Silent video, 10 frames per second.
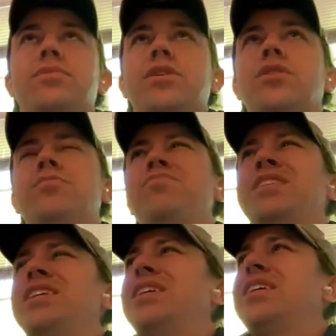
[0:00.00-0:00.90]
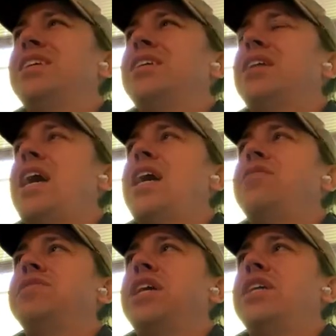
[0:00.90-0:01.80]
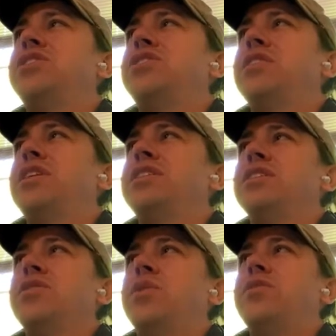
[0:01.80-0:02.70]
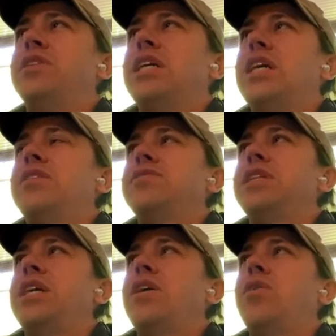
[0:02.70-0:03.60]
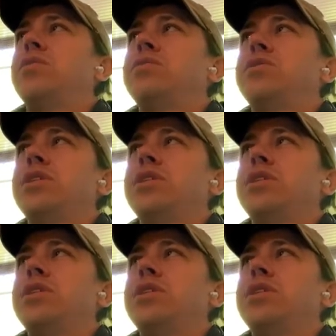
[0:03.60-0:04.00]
So it halved last year. I think it's at 12 and a half now.